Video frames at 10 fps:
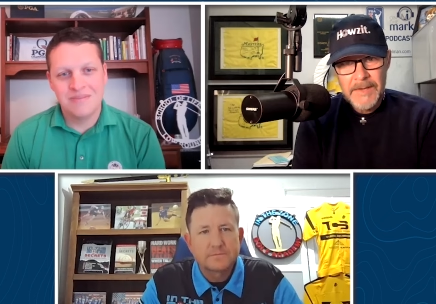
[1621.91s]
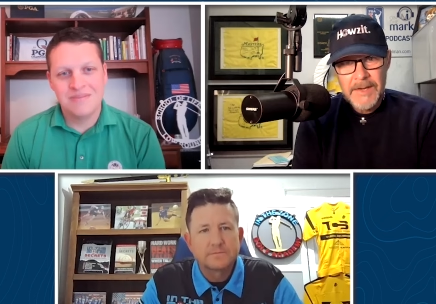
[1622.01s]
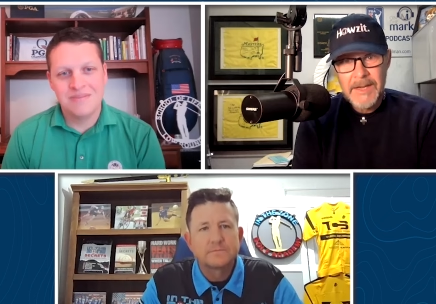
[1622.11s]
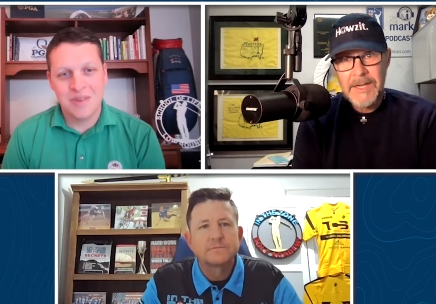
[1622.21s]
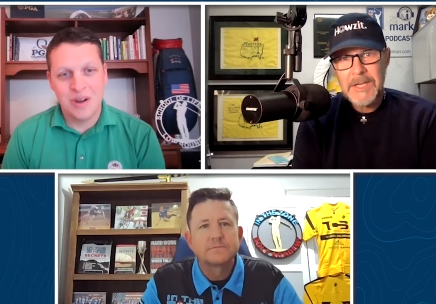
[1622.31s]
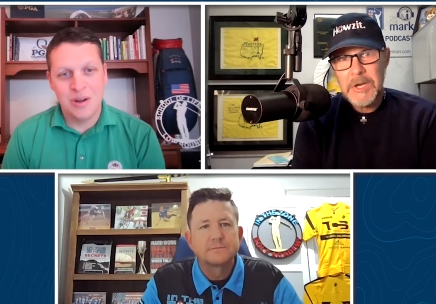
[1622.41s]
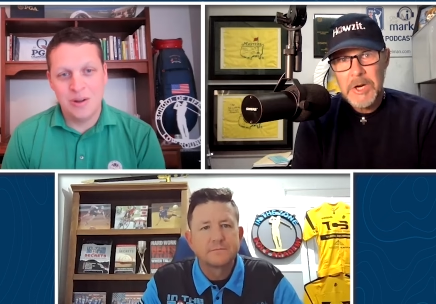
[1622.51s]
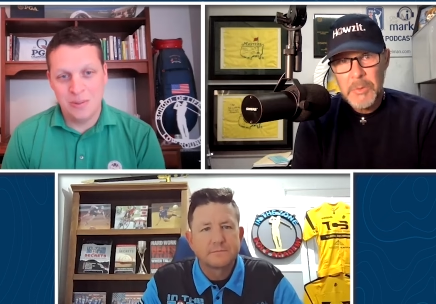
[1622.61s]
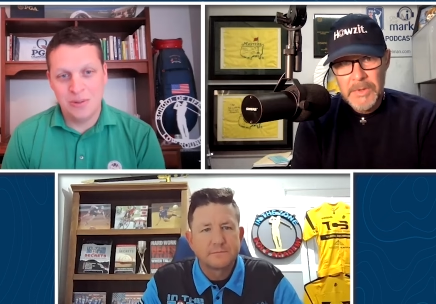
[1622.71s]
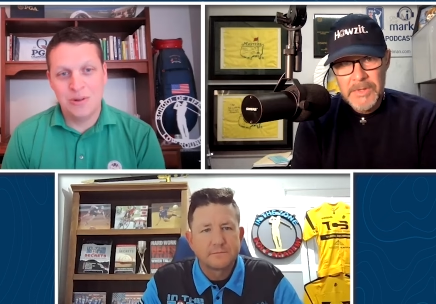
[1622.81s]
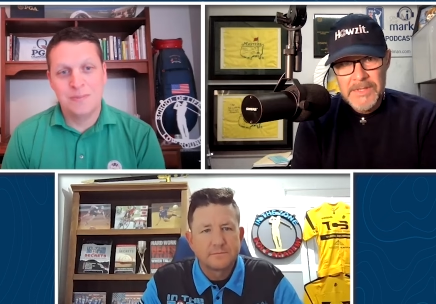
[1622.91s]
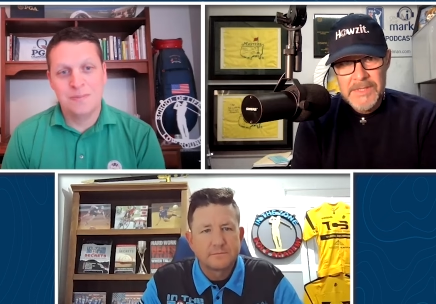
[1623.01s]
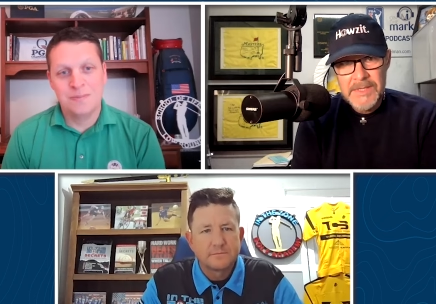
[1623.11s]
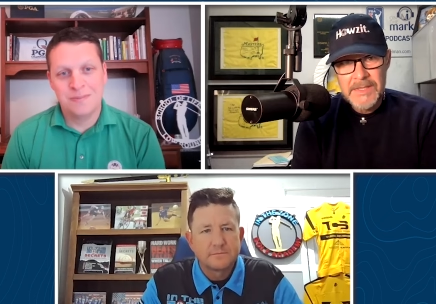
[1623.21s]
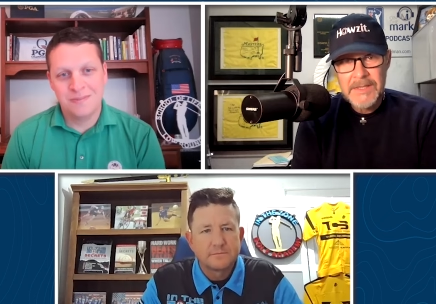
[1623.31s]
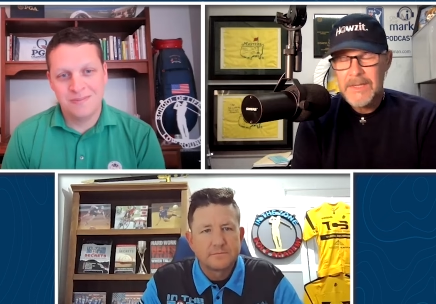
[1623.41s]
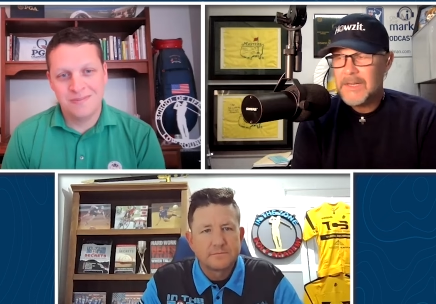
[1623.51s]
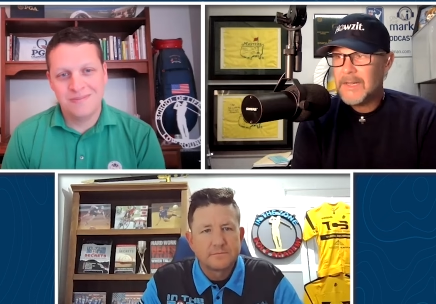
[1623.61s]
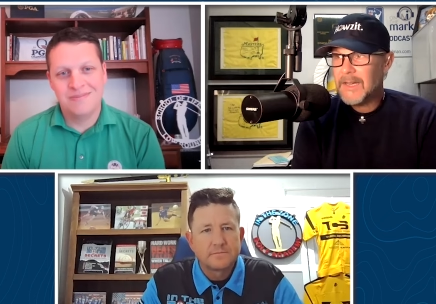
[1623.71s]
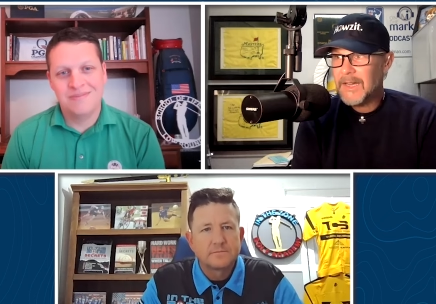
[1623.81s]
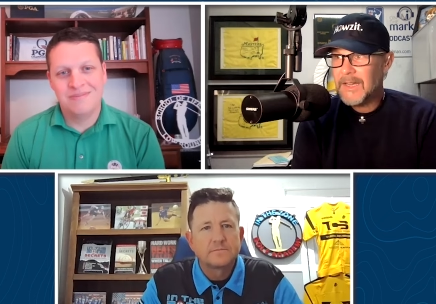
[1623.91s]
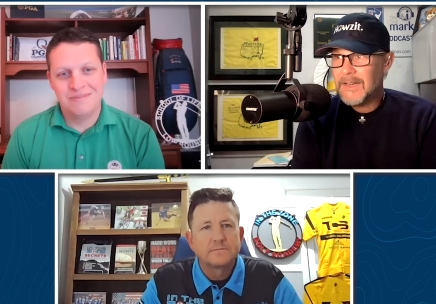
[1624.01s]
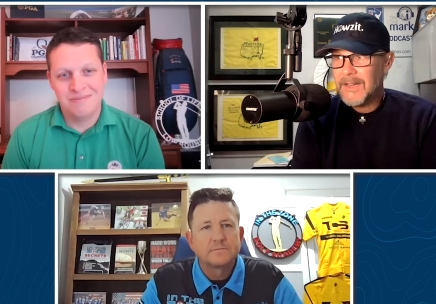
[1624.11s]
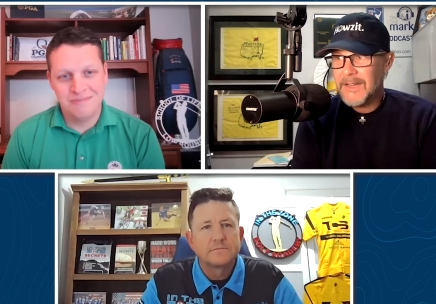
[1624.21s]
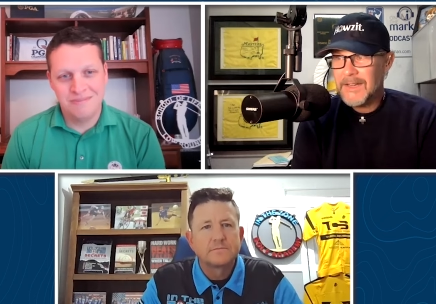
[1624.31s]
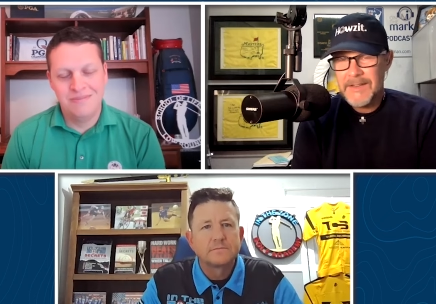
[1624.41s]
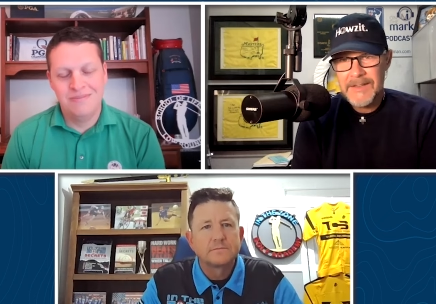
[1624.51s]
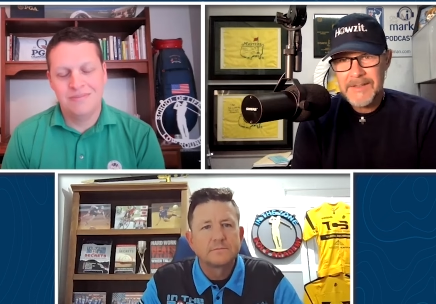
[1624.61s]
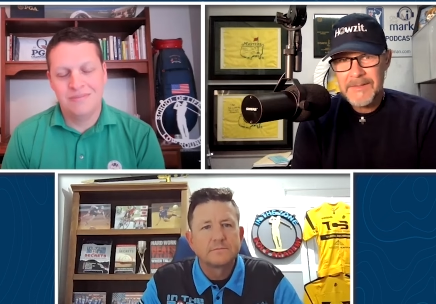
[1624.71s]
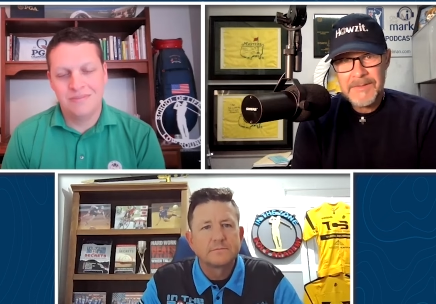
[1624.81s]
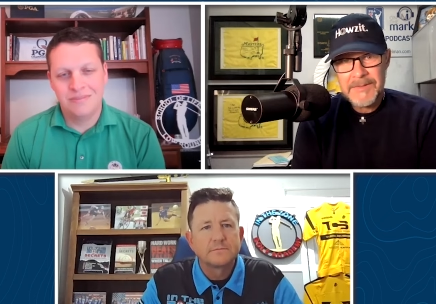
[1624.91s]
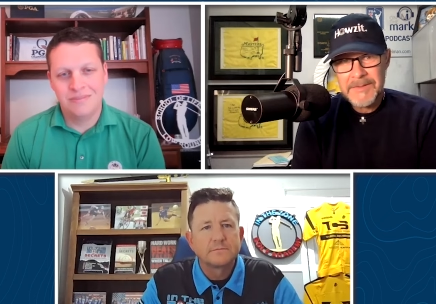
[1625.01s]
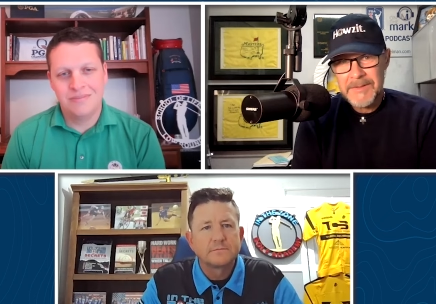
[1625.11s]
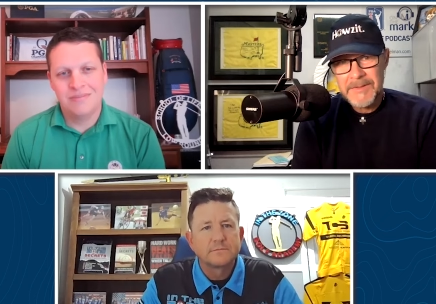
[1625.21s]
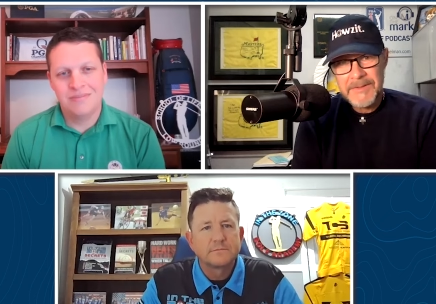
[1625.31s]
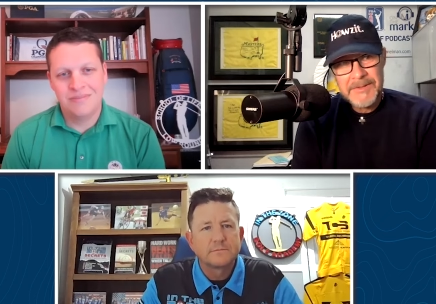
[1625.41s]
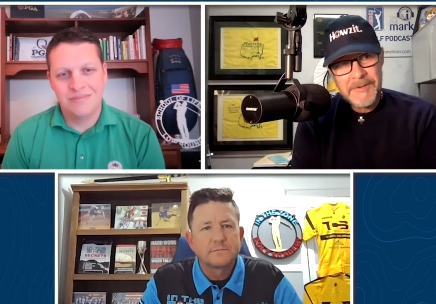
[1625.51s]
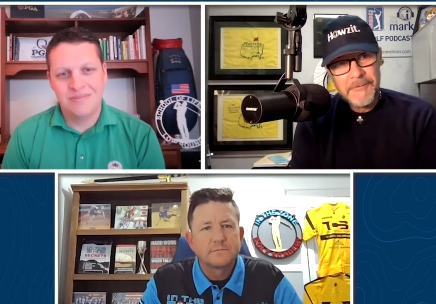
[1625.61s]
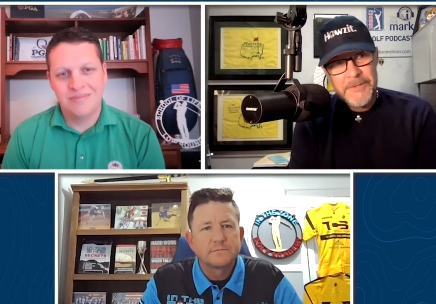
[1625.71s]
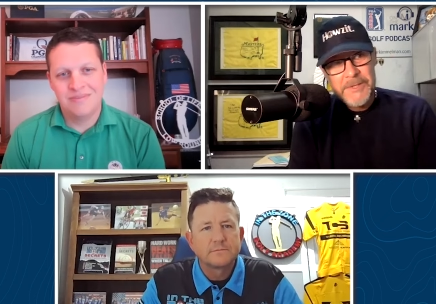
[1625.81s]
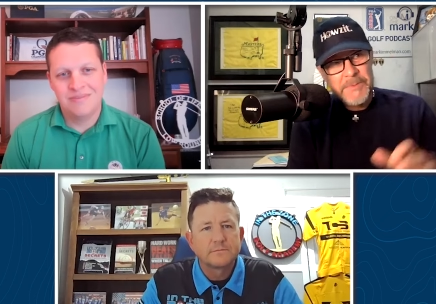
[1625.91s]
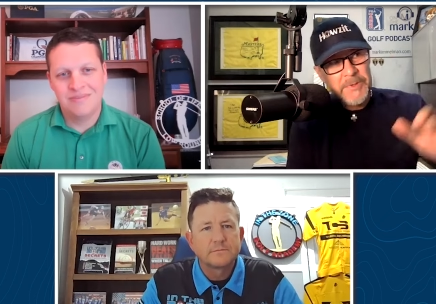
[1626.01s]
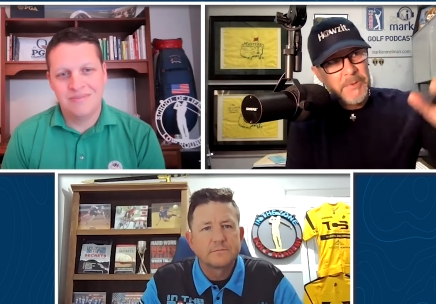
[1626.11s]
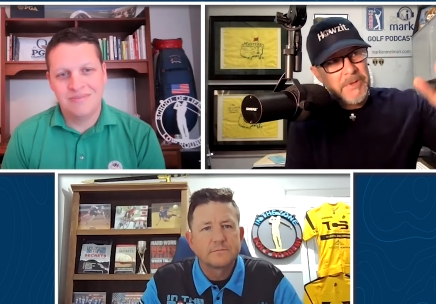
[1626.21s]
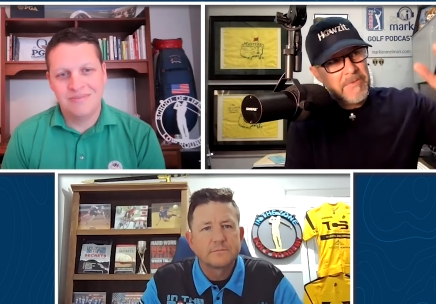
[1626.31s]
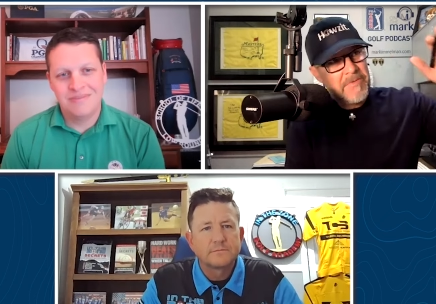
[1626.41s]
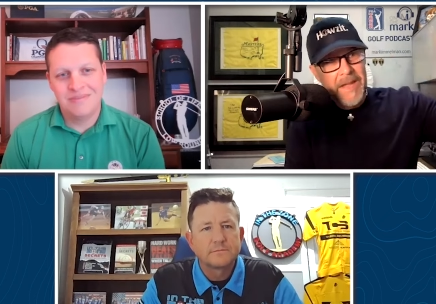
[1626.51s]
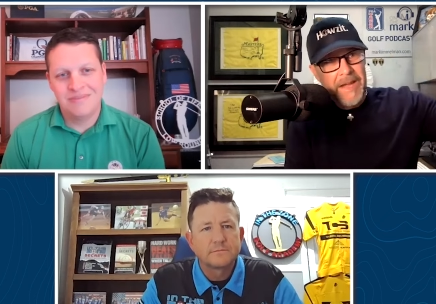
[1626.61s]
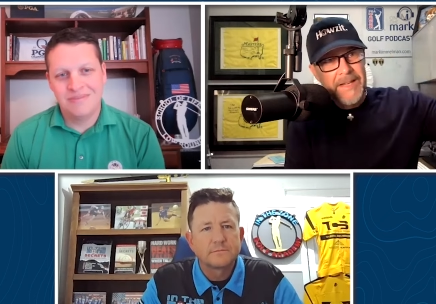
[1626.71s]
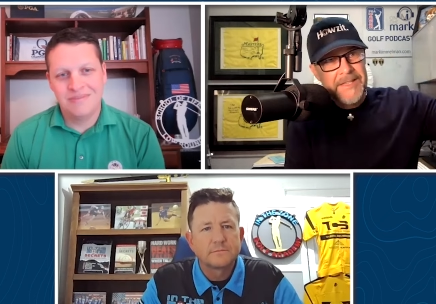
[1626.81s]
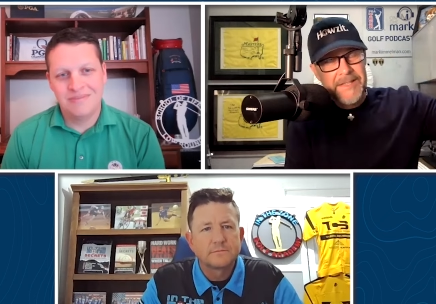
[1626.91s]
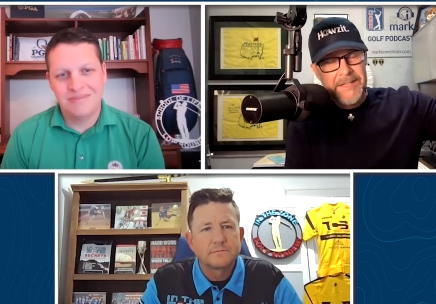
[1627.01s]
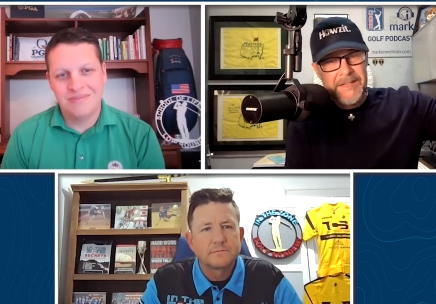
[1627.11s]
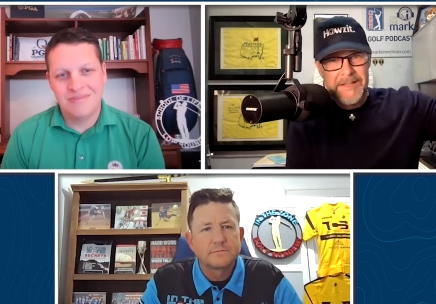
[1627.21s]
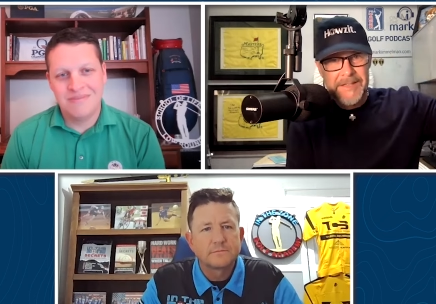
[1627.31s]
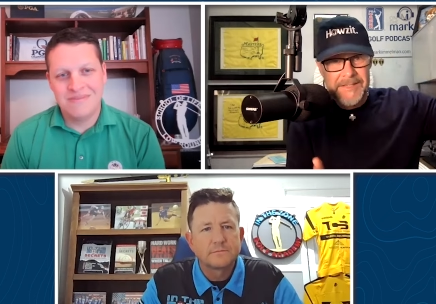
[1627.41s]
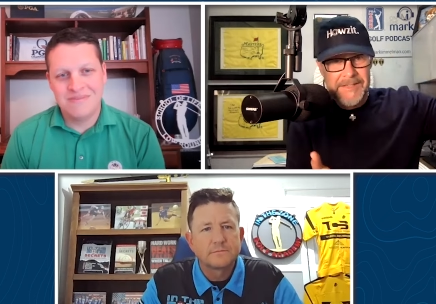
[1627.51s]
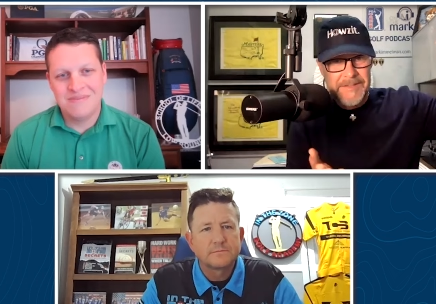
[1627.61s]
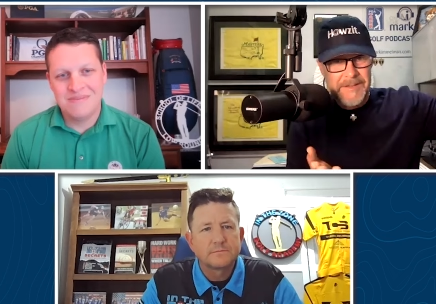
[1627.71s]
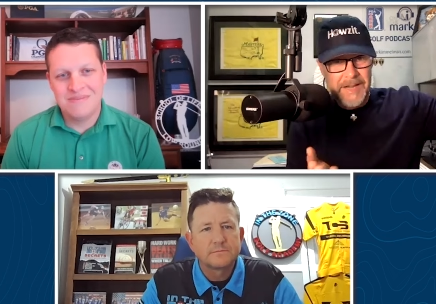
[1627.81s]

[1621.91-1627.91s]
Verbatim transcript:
Speaker 1: and I can hear what they're saying, and and the, the, the difference between that and these